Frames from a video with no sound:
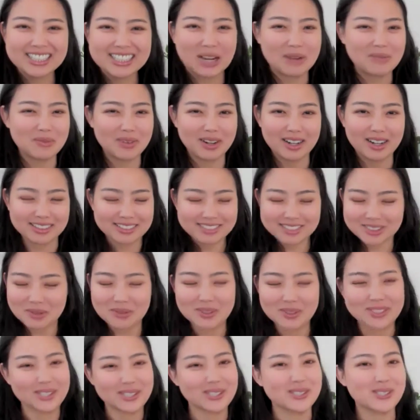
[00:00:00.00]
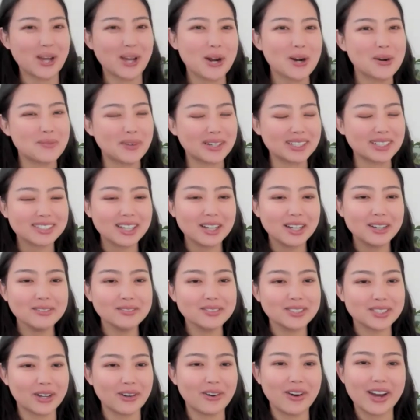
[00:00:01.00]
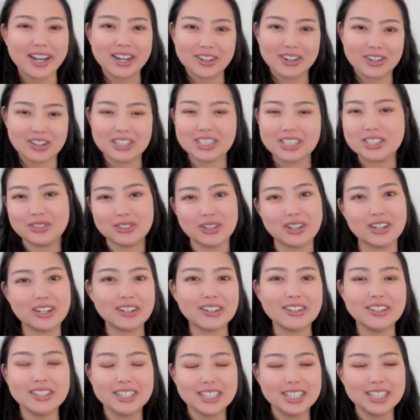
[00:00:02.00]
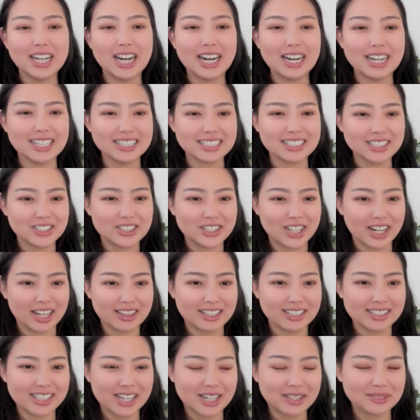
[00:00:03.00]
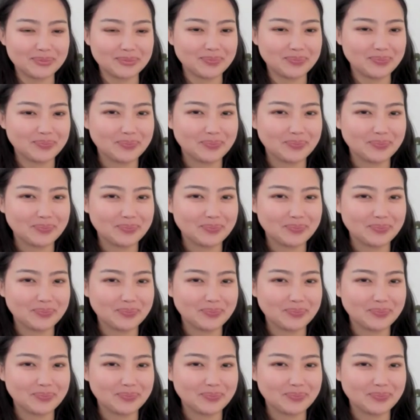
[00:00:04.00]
I'm not so much a designer myself, so I encourage you all to check these out.